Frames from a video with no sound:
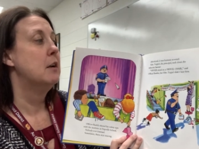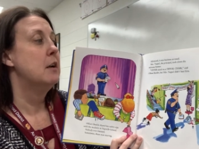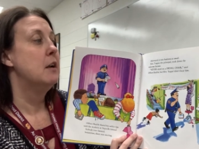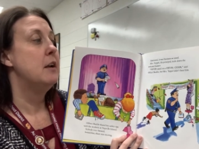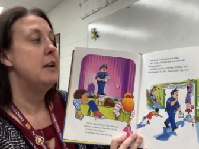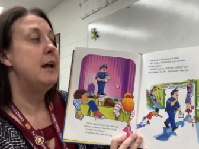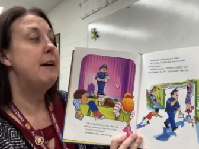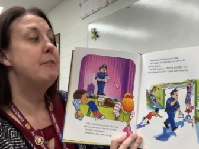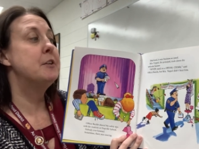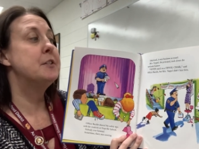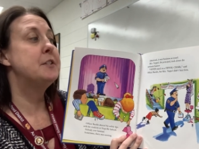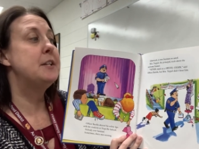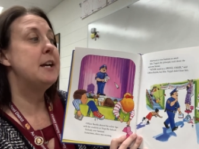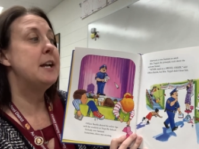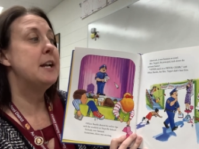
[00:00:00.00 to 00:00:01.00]
"Never
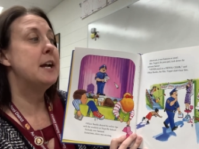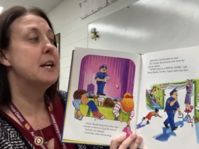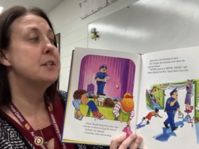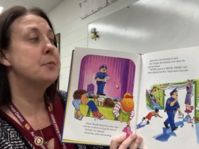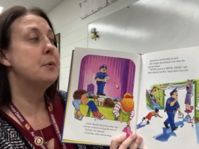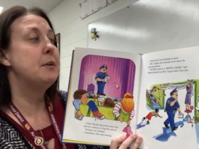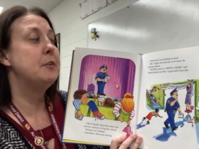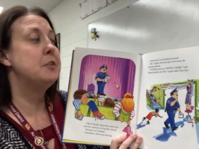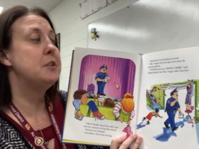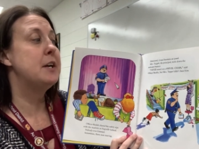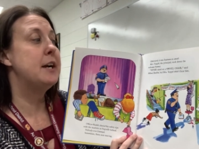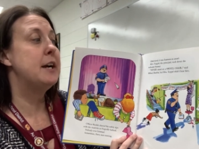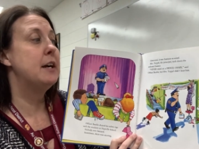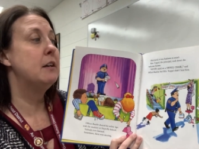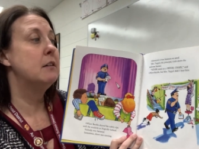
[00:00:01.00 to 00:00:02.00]
stand on a swivel
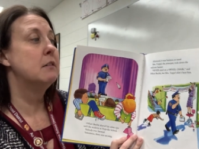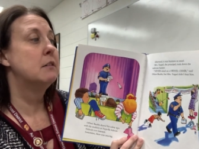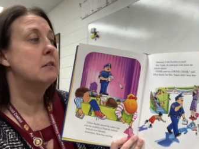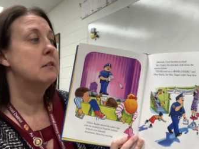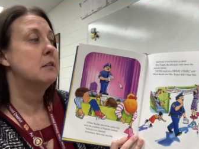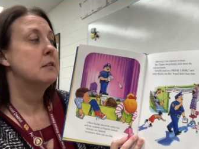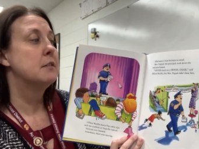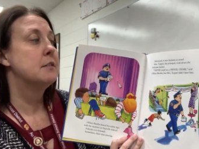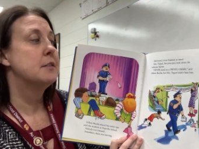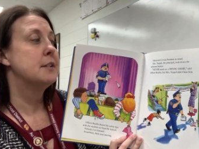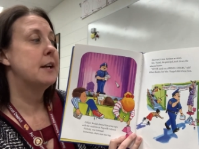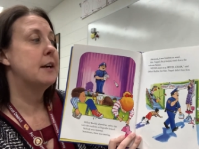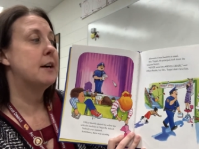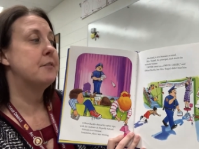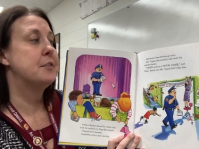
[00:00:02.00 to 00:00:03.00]
chair,"
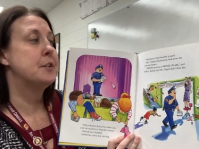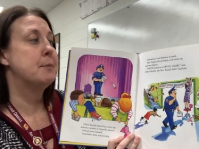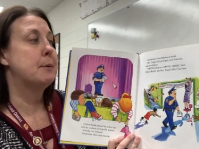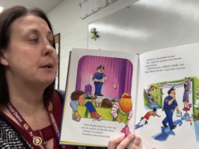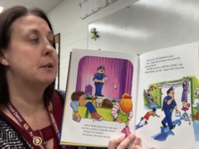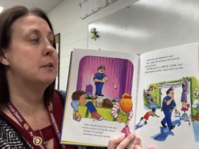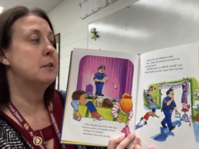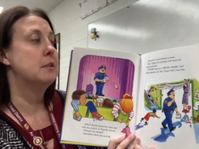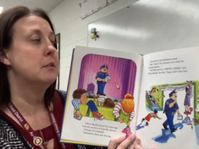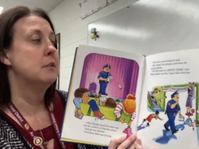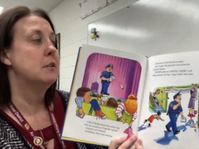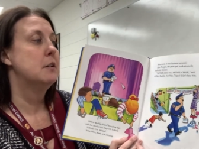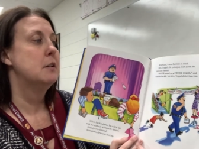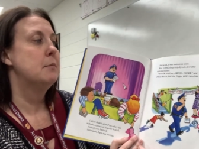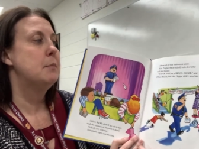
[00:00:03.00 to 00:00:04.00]
said Officer Buckle,
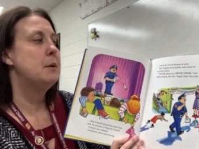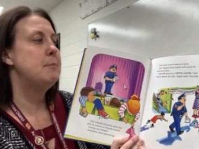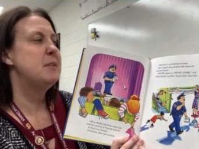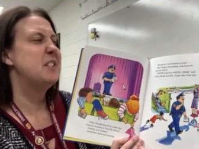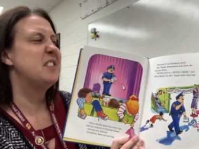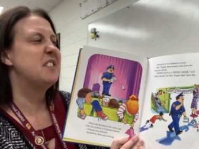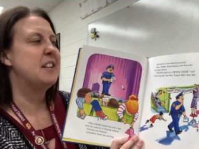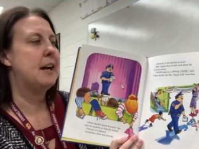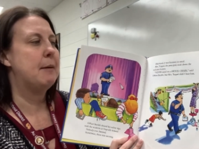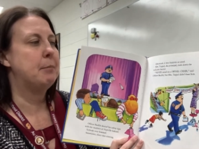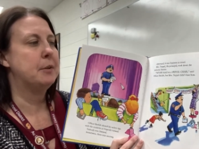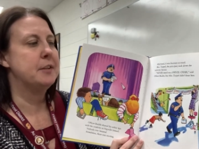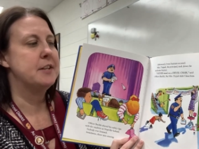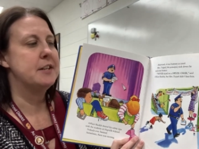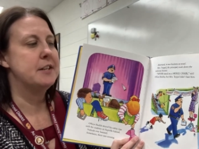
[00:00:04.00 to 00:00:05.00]
but Mrs.
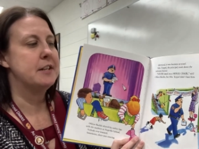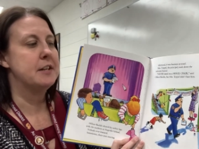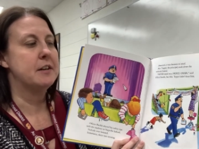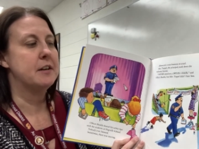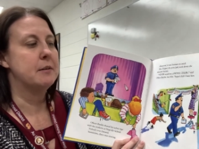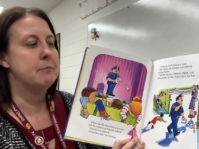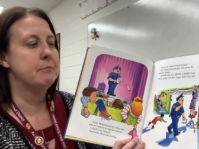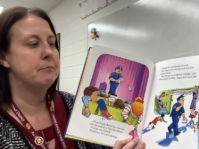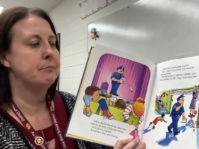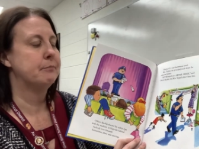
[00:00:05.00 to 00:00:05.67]
Topple didn't hear him.